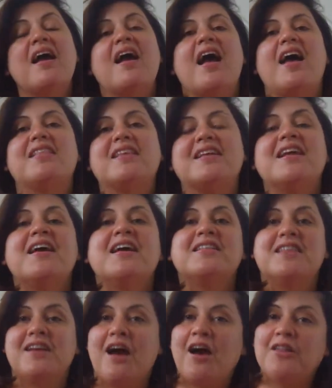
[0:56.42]
And then
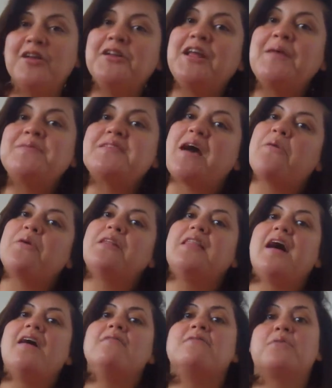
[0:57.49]
the other names that we
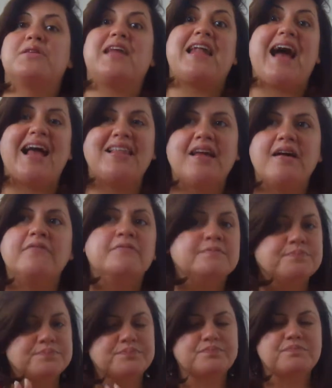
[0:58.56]
love, or that I love,
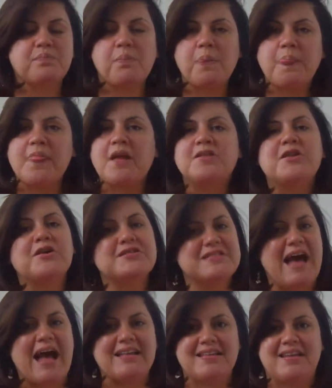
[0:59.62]
their
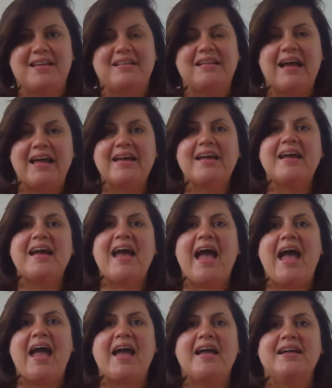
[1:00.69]
dad didn't like.
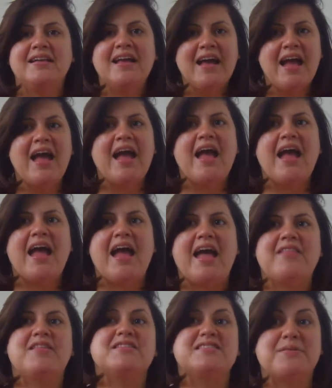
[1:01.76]
And
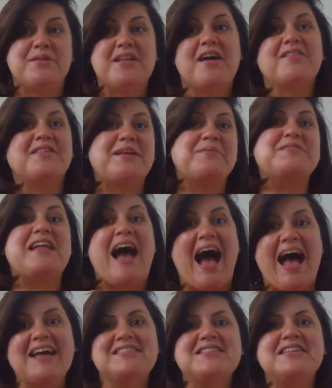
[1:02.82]
then some of the other names that I did